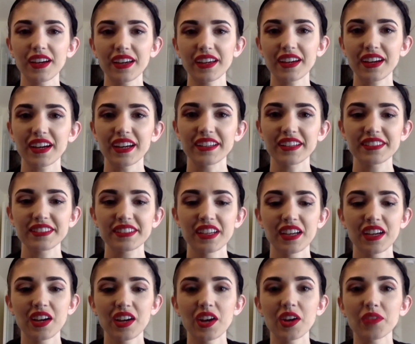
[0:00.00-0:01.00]
Hi guys.
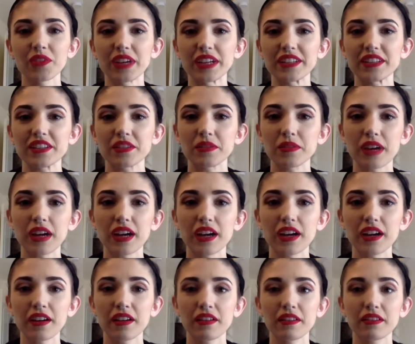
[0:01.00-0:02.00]
All right, so
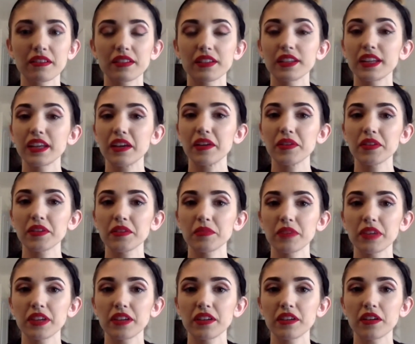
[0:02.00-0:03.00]
now that
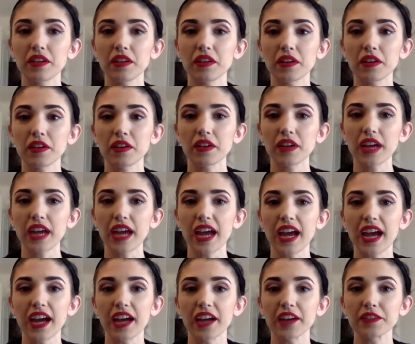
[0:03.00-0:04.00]
we are
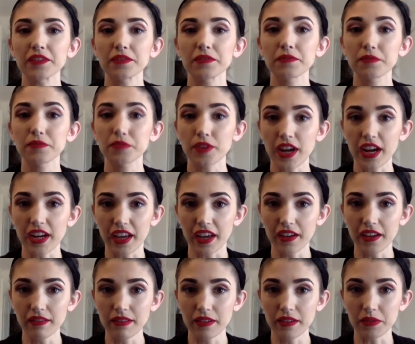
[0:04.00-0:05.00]
at
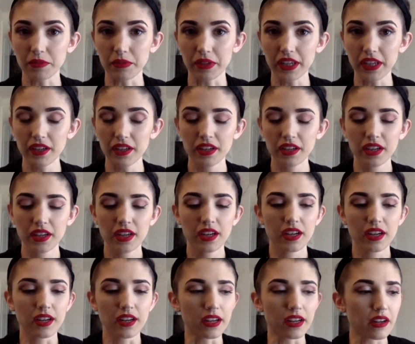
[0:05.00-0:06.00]
Friday of the week,
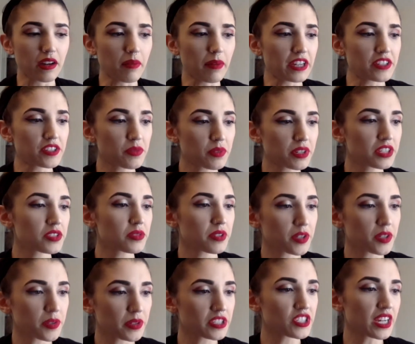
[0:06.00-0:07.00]
I do want to do
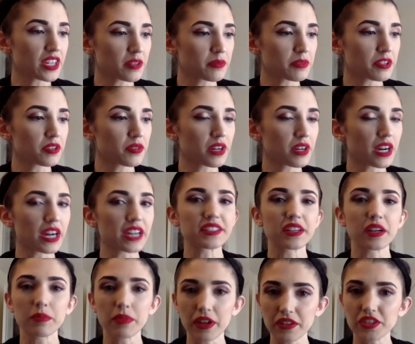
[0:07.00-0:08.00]
a quick check-in with you guys.
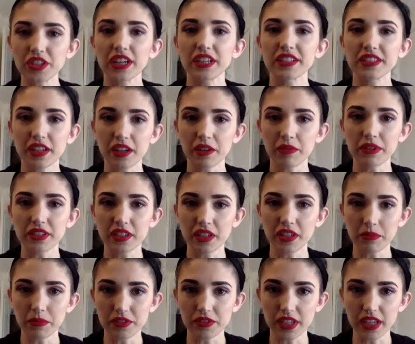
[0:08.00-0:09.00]
I apologize that I wasn't
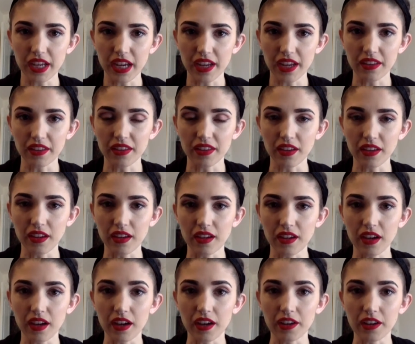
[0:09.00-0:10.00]
able to get
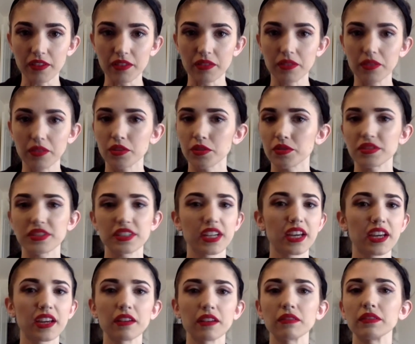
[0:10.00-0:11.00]
the
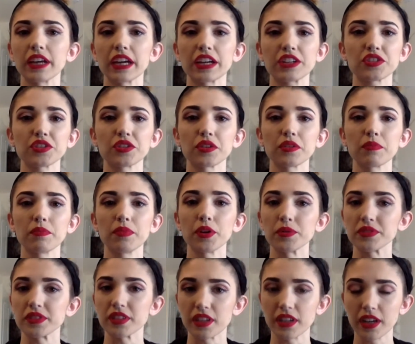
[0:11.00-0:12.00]
Thursday lecture
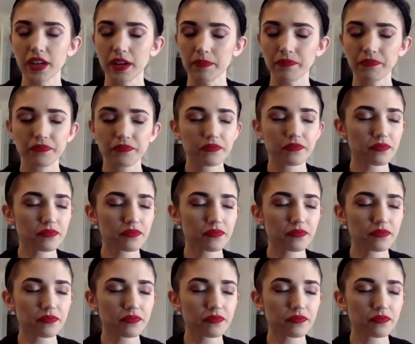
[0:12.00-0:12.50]
posted up.